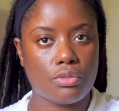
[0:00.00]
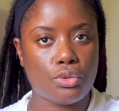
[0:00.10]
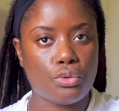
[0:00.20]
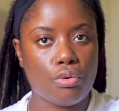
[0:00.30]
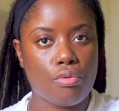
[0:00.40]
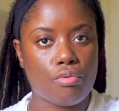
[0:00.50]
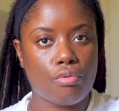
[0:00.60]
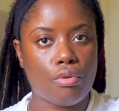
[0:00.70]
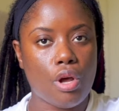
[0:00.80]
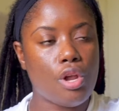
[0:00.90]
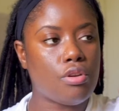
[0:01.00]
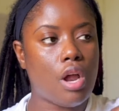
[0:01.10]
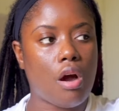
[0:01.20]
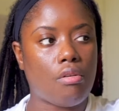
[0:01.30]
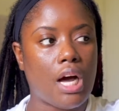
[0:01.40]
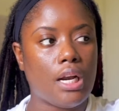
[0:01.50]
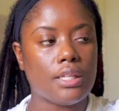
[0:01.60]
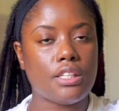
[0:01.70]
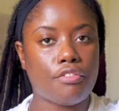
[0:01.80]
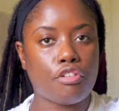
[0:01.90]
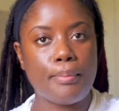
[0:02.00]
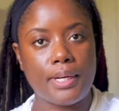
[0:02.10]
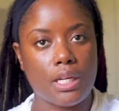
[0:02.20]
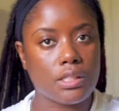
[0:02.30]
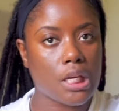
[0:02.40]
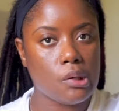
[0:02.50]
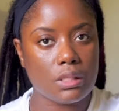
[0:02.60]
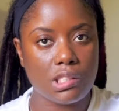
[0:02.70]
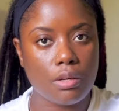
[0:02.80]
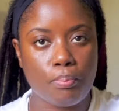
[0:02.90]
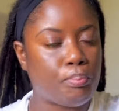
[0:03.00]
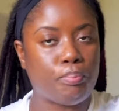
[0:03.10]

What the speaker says: So now a lot of criminals can also